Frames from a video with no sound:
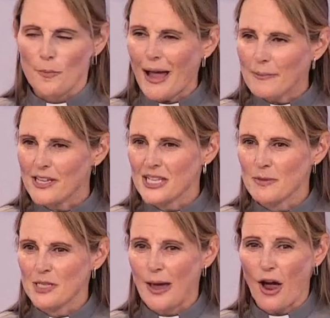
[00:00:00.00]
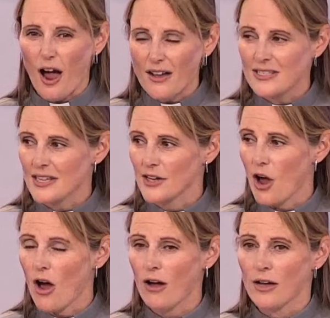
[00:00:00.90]
So baptism is about us
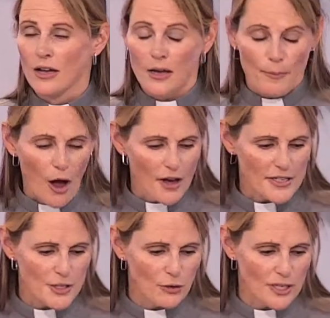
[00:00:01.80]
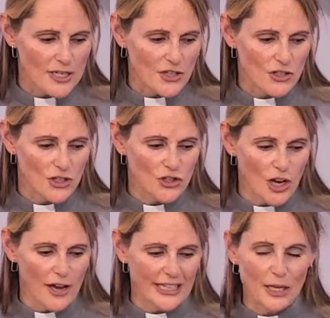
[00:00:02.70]
and our personal decision to
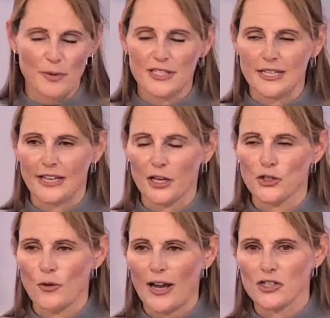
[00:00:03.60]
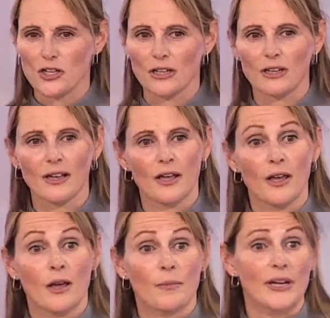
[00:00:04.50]
journey in a particular direction,
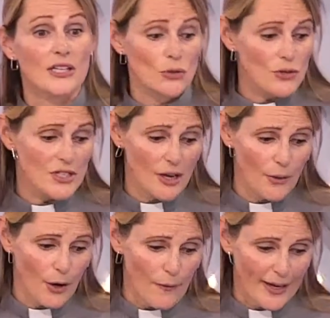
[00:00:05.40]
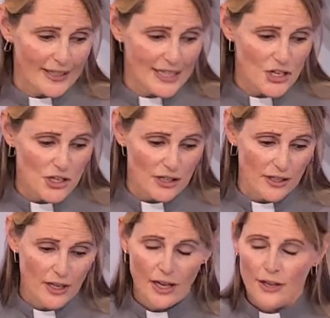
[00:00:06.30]
but it's also a
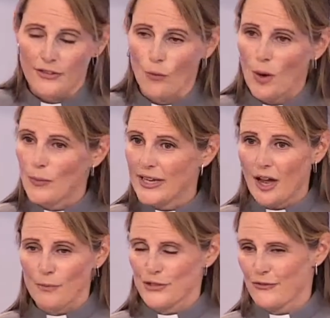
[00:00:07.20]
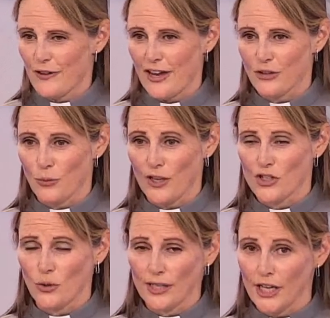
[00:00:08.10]
recognition that when we come to faith,
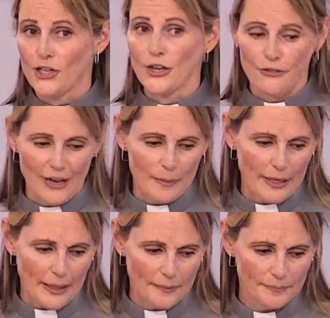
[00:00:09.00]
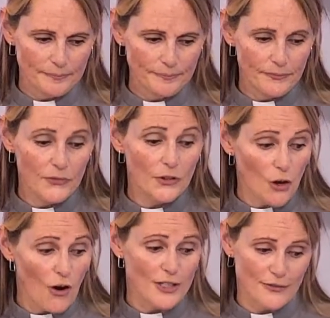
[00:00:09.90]
we're joining a new family,
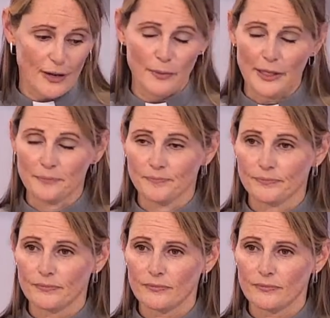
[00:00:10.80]
God's family,